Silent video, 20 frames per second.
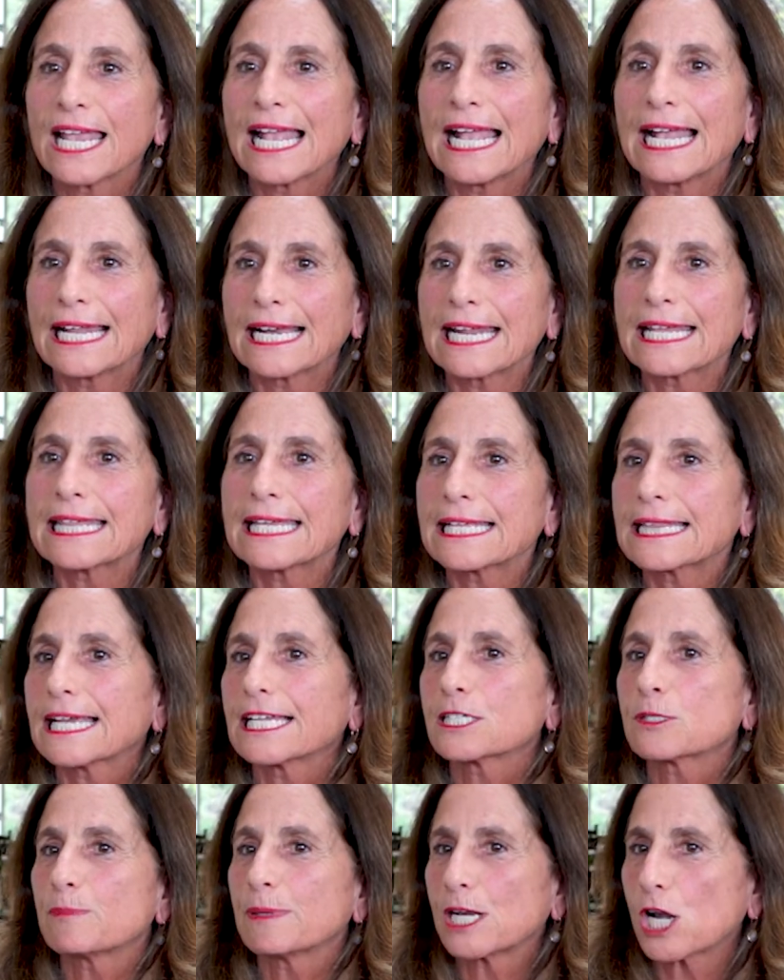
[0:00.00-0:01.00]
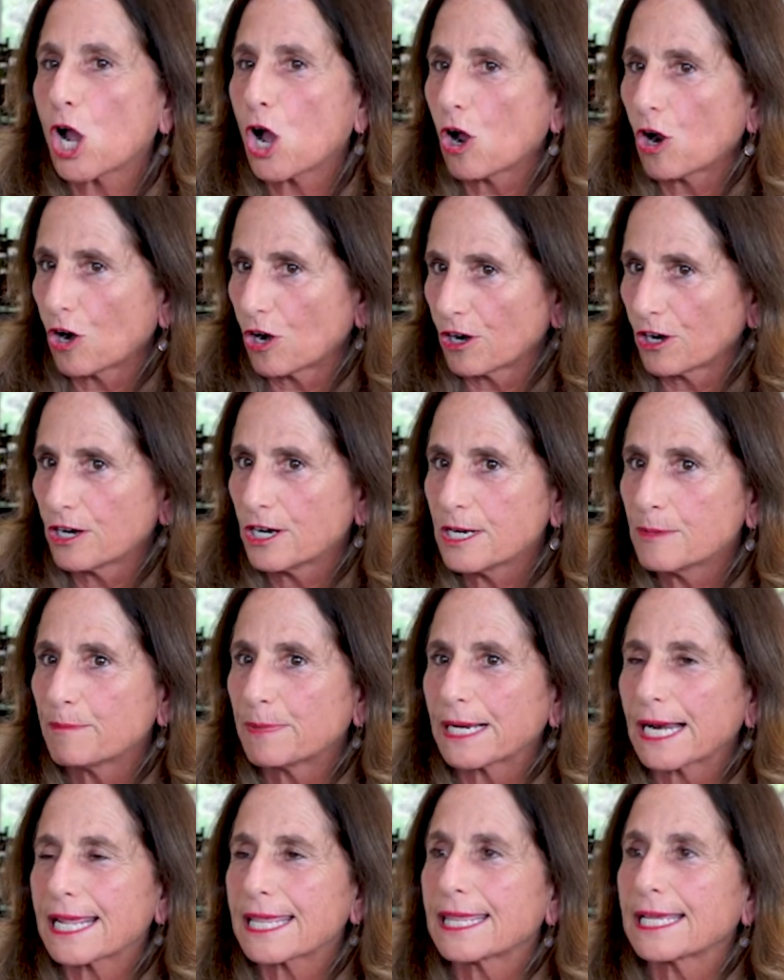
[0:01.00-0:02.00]
And I think that's been hard,
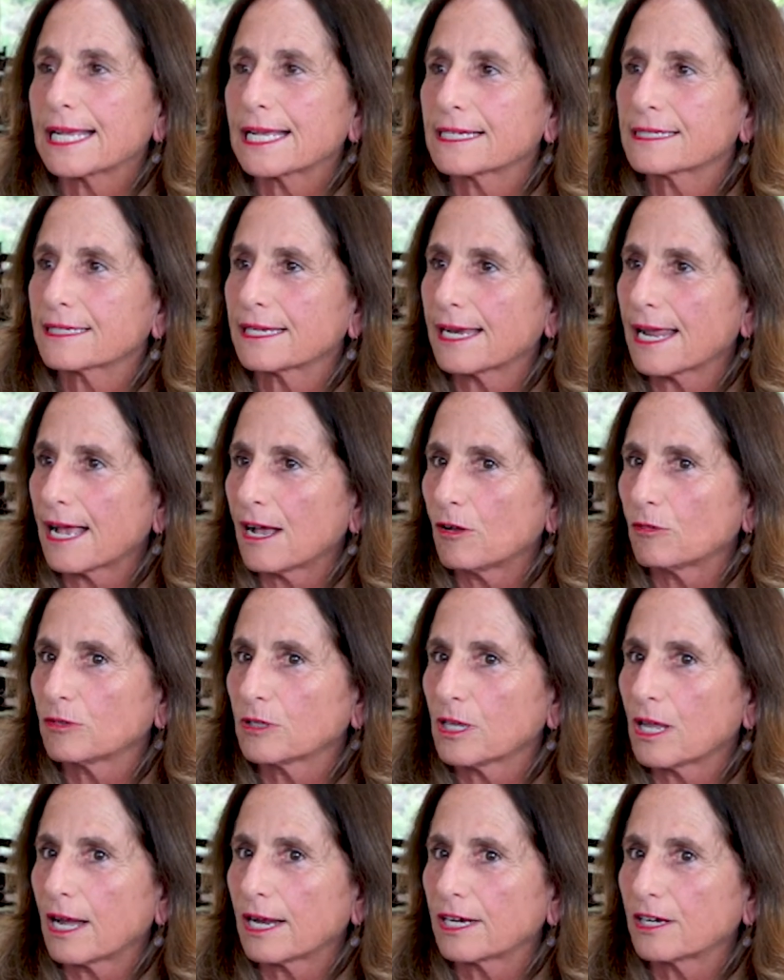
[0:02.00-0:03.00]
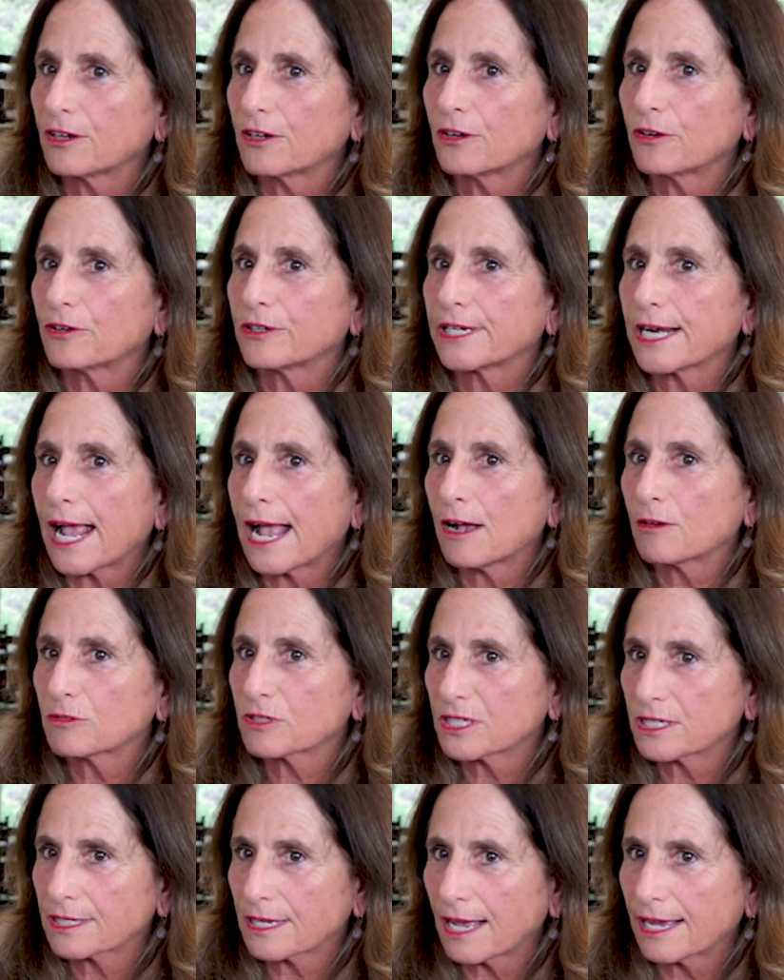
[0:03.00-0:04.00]
but I think as an outlier or an
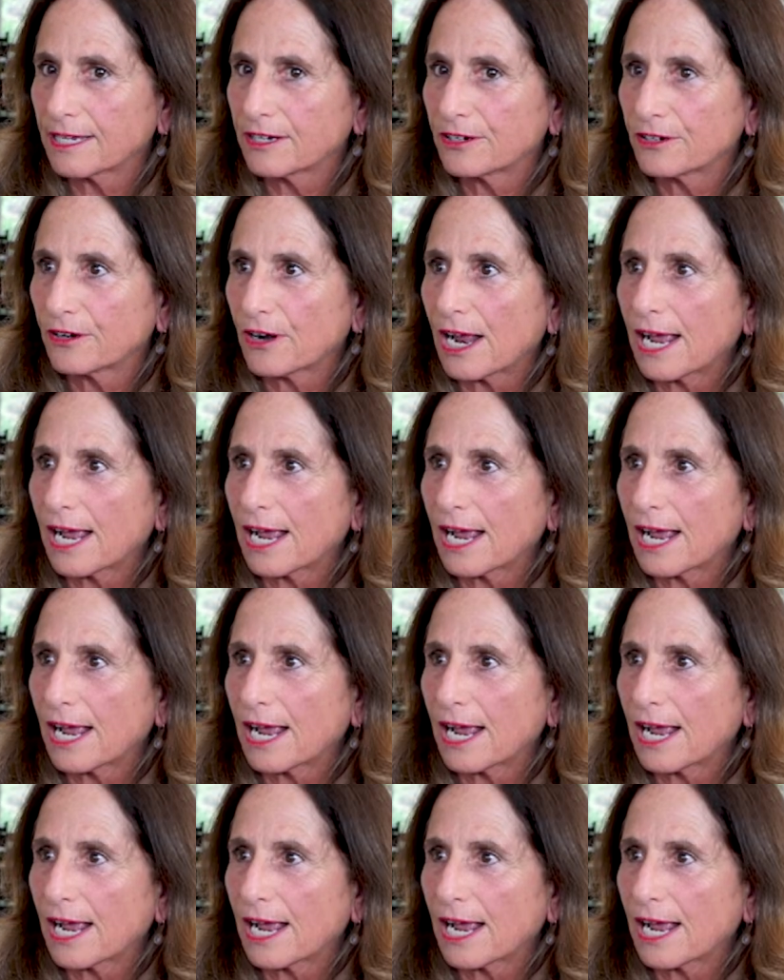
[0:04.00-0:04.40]
outsider,